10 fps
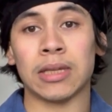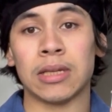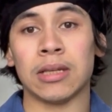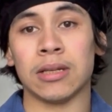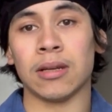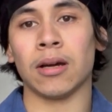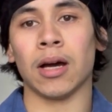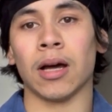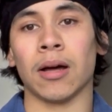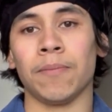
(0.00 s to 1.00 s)
the
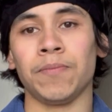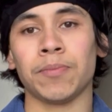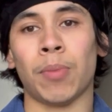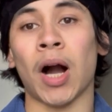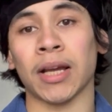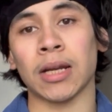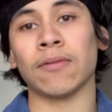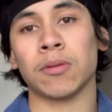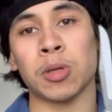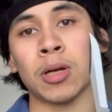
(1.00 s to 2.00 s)
pocket
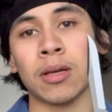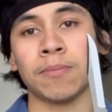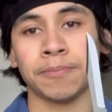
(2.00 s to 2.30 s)
knife community.